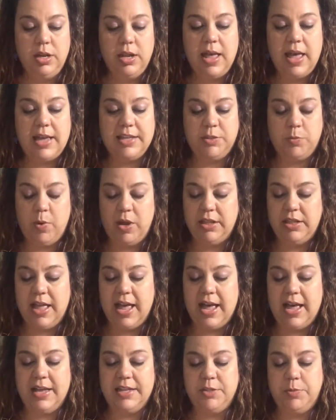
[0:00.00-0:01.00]
as well
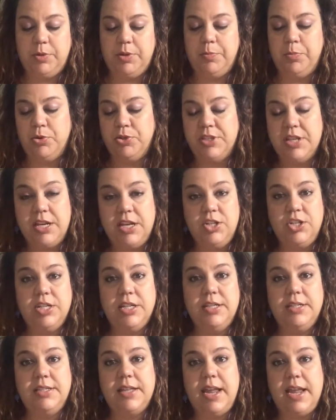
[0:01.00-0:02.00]
as with
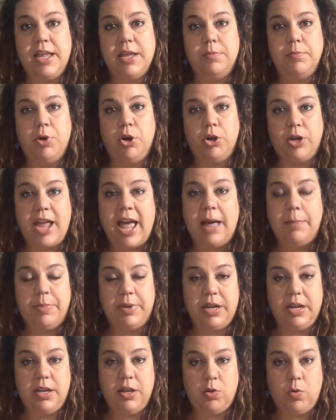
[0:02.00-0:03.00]
percentages and per
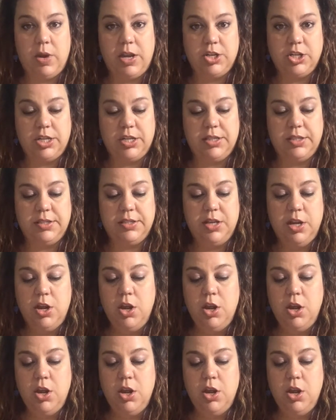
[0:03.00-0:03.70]
capita equations.